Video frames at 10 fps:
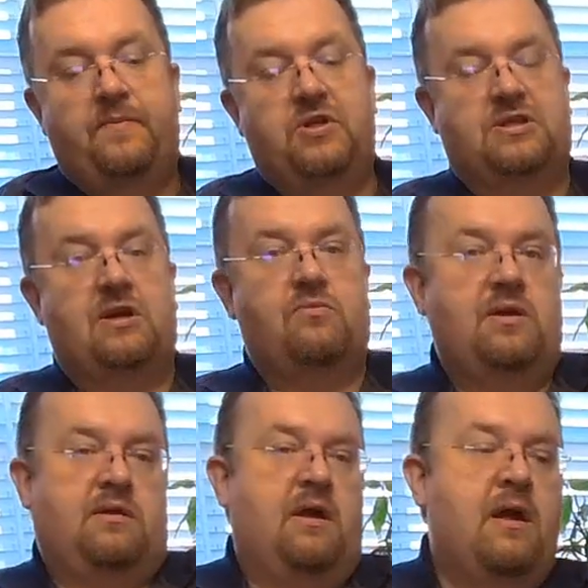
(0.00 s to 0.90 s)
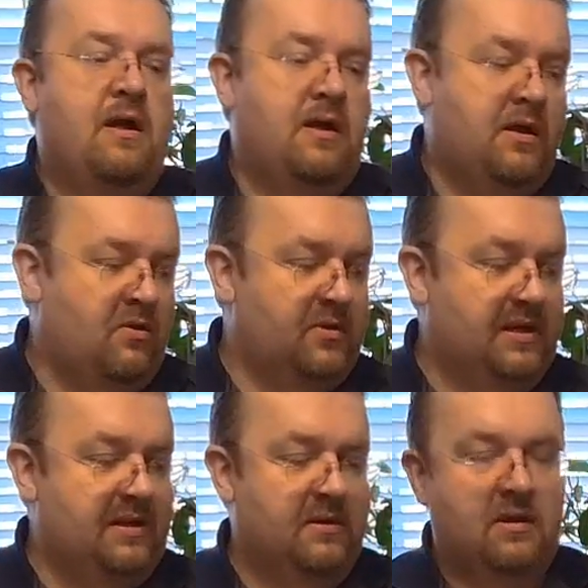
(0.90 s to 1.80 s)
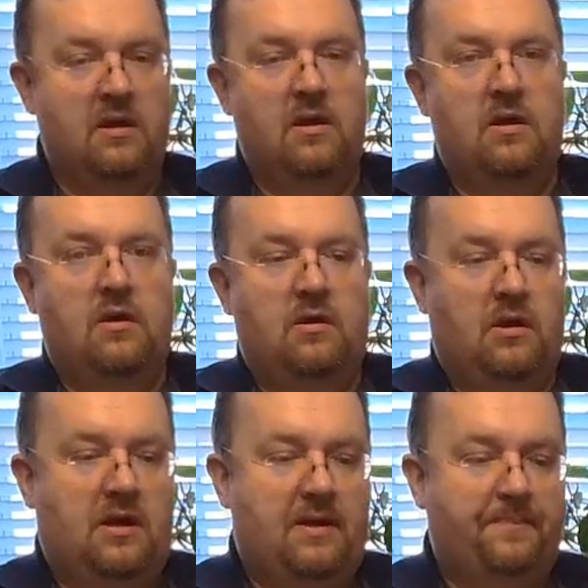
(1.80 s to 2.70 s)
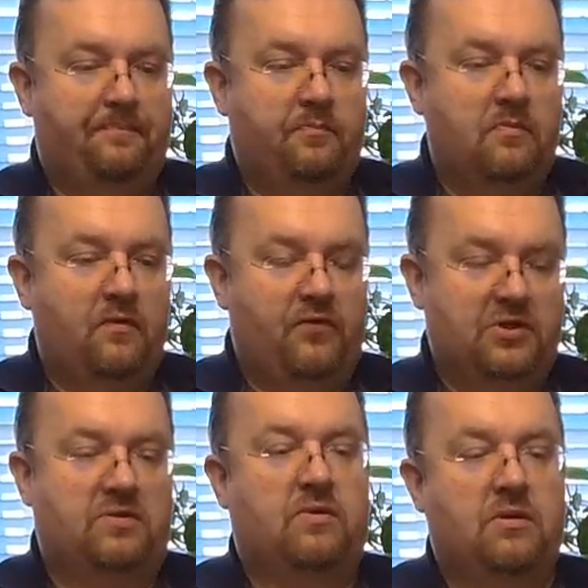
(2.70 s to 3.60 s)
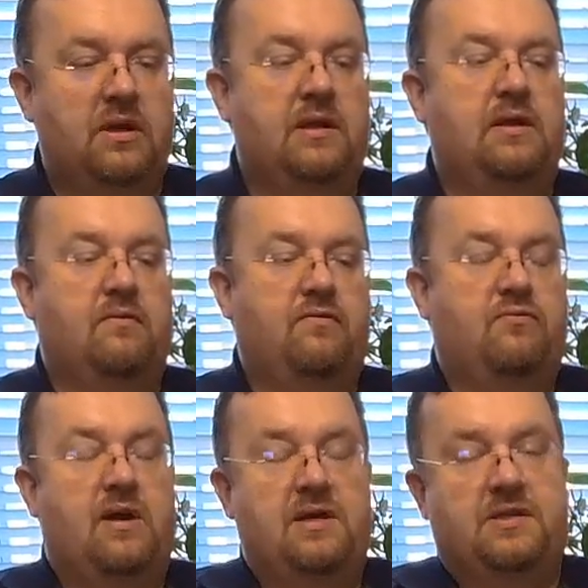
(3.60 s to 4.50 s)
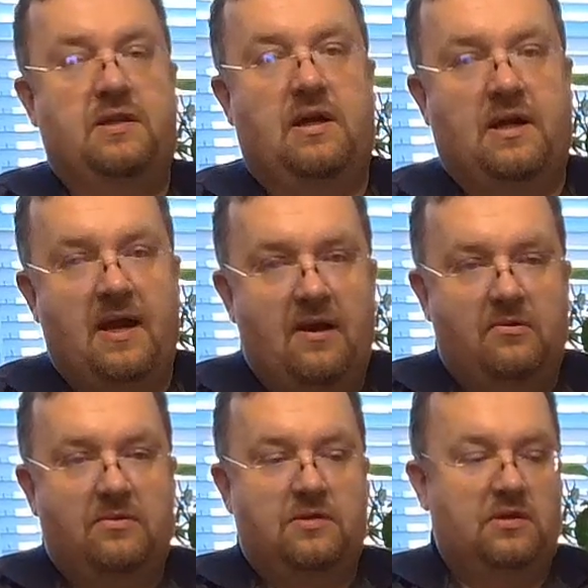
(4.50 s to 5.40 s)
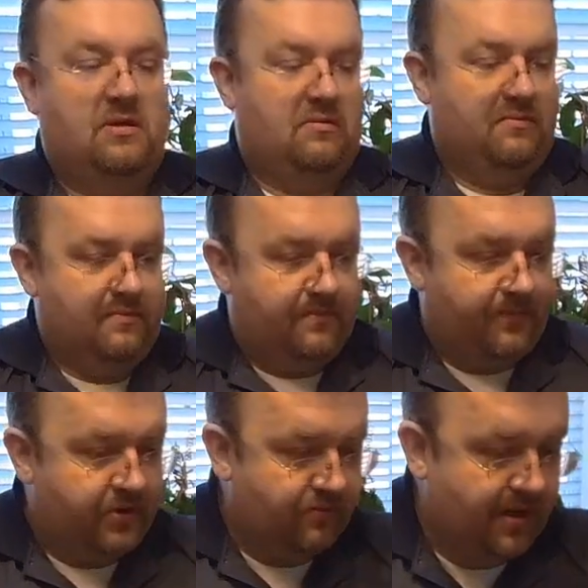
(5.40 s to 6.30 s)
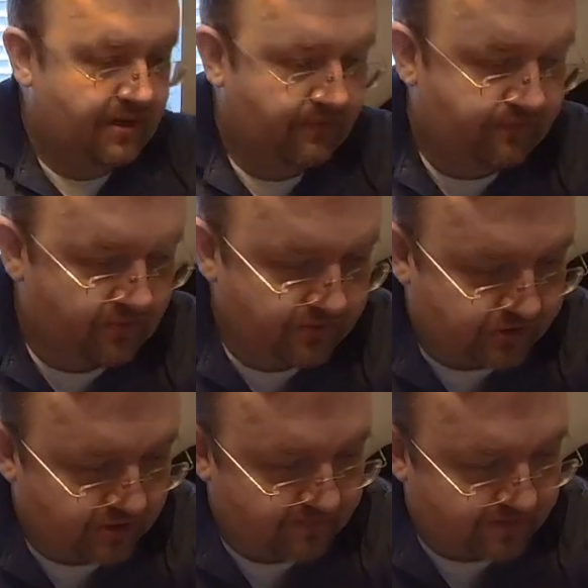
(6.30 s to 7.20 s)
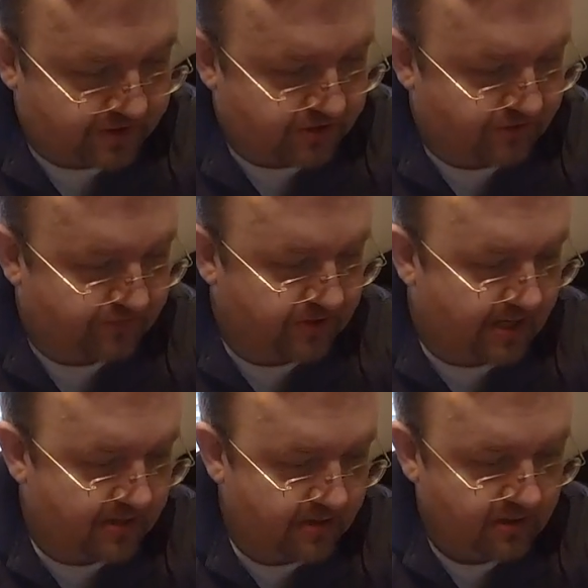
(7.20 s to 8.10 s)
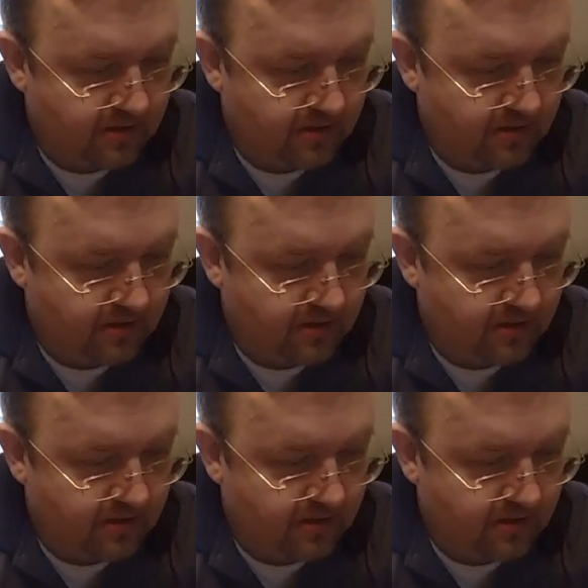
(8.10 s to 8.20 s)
to start with, we need first of all, you need a Verizon account. So for your regular phone service. So if you got